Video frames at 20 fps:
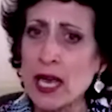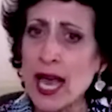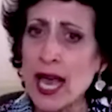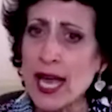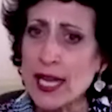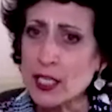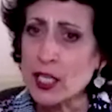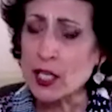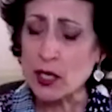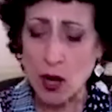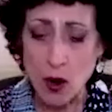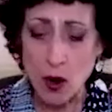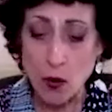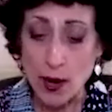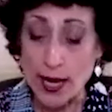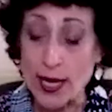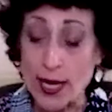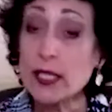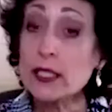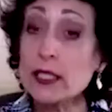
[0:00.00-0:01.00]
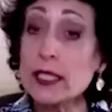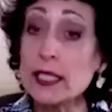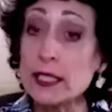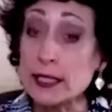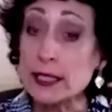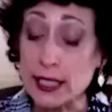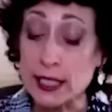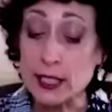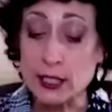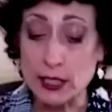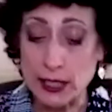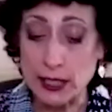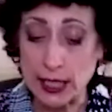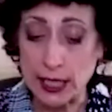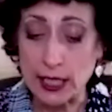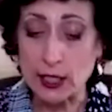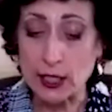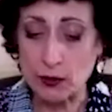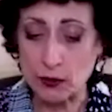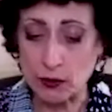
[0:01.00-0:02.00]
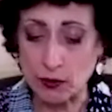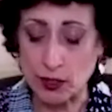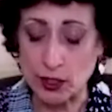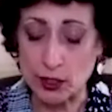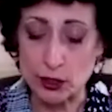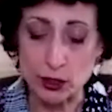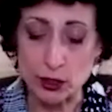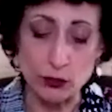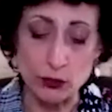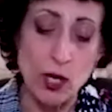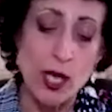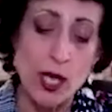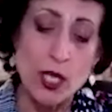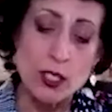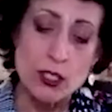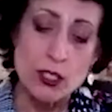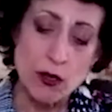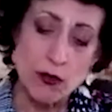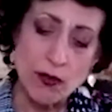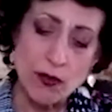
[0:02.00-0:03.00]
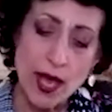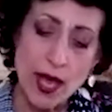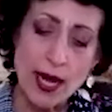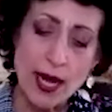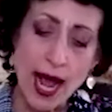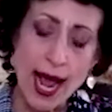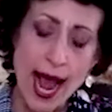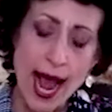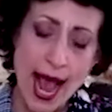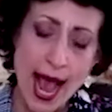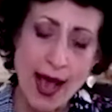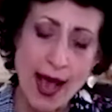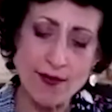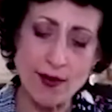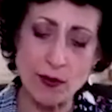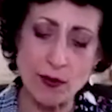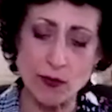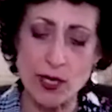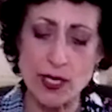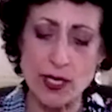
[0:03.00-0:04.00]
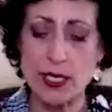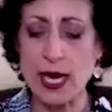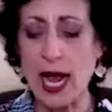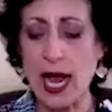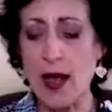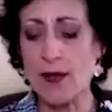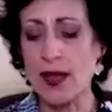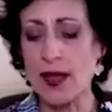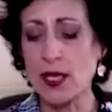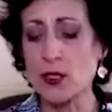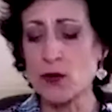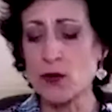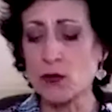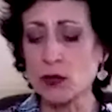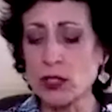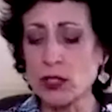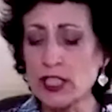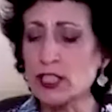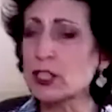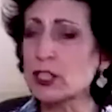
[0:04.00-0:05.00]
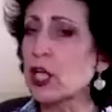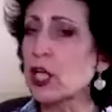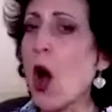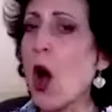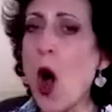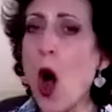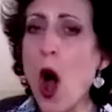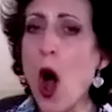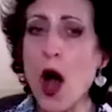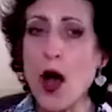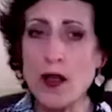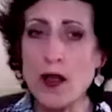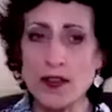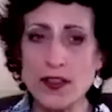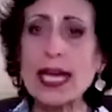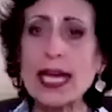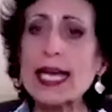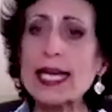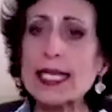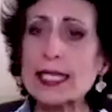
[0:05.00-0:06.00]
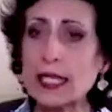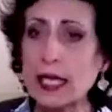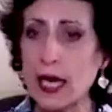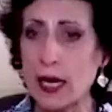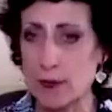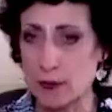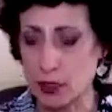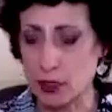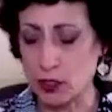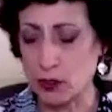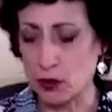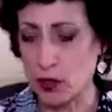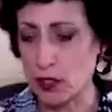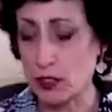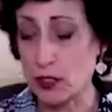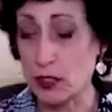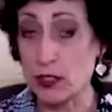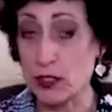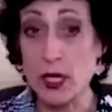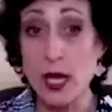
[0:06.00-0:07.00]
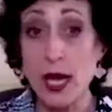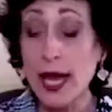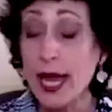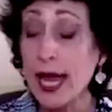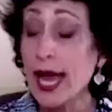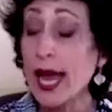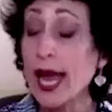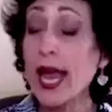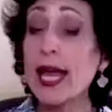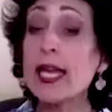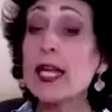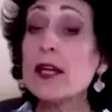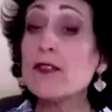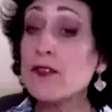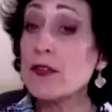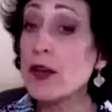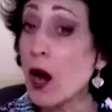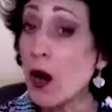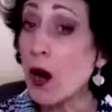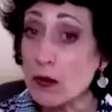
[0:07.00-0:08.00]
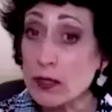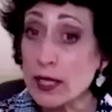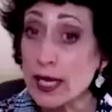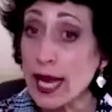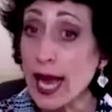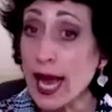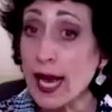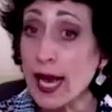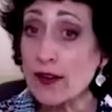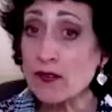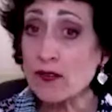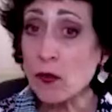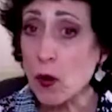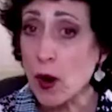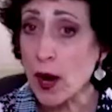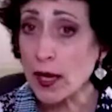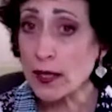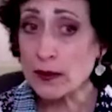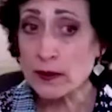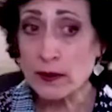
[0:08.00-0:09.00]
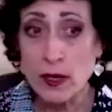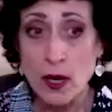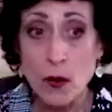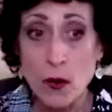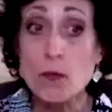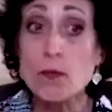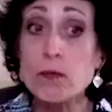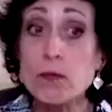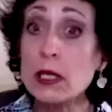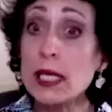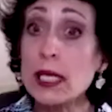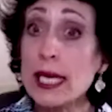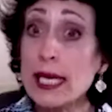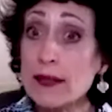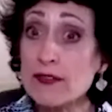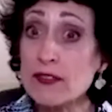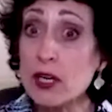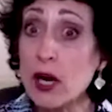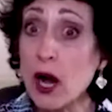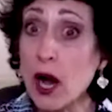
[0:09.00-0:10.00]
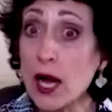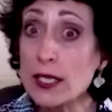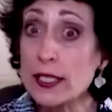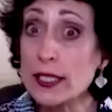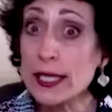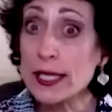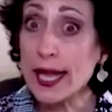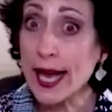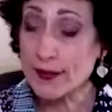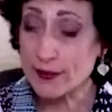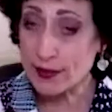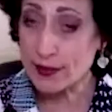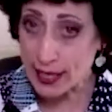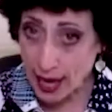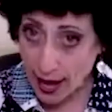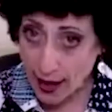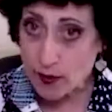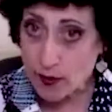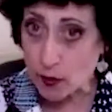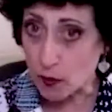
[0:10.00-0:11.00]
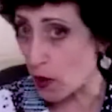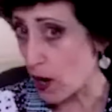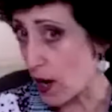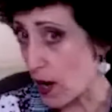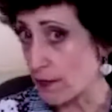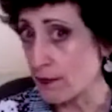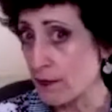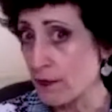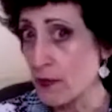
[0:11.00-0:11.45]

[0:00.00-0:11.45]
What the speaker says: And, he'll continue to increase you. So then I have it written down that you list all the income sources. And if you only have one, believe God, you'll have another one.